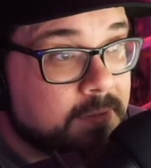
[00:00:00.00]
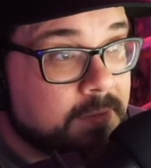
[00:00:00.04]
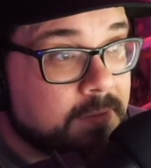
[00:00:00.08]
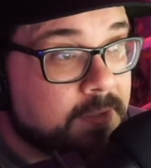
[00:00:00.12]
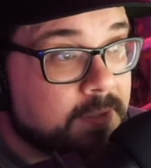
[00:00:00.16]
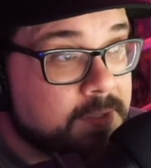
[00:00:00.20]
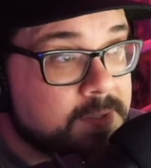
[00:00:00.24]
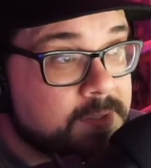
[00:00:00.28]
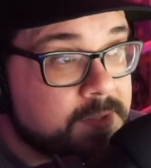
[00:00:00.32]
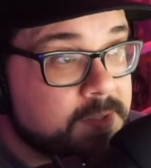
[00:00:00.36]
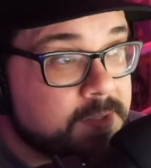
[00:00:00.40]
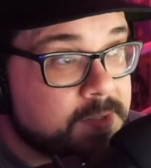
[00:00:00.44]

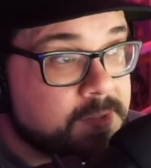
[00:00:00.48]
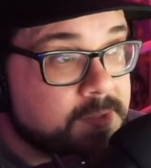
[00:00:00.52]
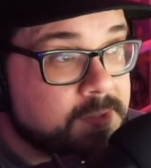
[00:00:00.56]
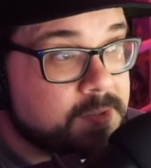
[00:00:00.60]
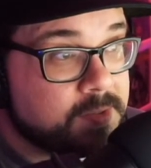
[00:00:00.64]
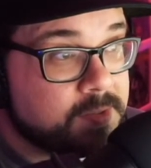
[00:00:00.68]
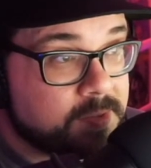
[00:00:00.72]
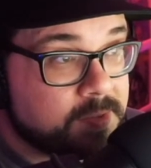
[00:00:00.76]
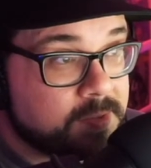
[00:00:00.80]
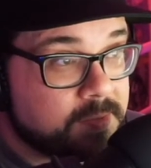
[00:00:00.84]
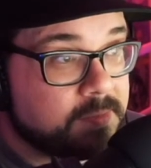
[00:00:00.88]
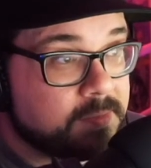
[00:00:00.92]
this
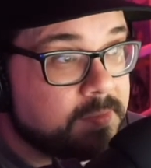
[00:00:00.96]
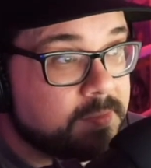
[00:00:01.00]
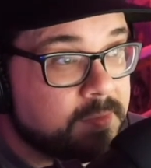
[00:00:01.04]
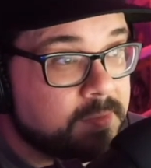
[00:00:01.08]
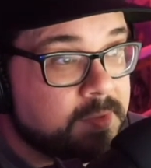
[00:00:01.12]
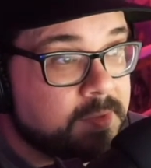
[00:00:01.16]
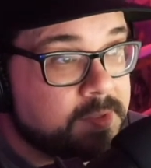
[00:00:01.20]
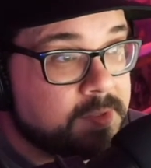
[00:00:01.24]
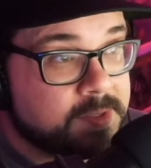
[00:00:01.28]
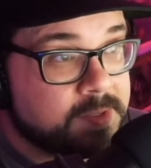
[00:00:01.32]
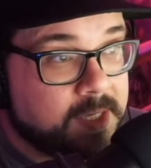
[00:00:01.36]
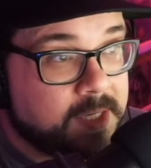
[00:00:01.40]
is
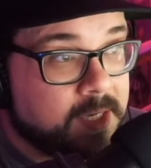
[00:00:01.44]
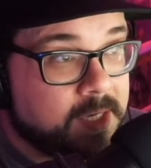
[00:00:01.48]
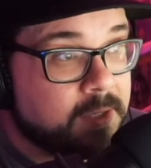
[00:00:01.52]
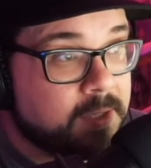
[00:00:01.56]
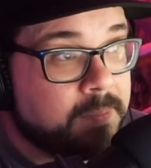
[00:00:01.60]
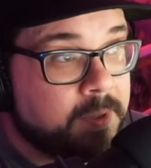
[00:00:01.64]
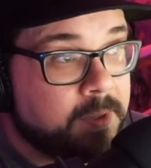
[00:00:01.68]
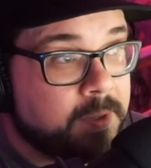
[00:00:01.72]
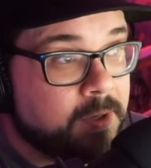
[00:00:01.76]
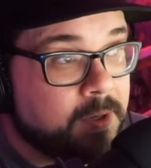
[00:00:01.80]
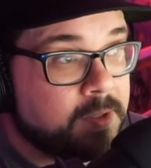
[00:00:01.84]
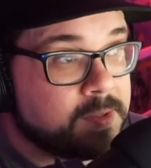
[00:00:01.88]
the second
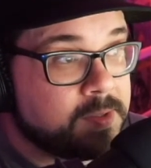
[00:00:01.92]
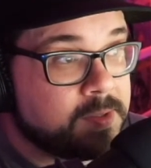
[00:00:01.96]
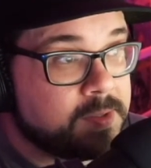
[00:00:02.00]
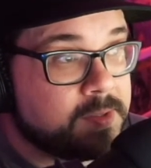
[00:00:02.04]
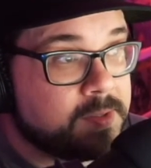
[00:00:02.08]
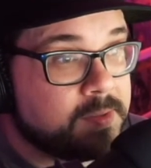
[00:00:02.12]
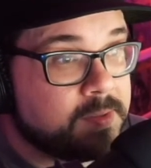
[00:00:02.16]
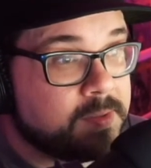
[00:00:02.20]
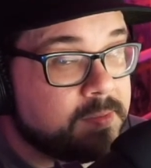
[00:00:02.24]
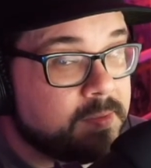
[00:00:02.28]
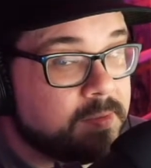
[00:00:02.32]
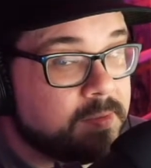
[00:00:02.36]
appearance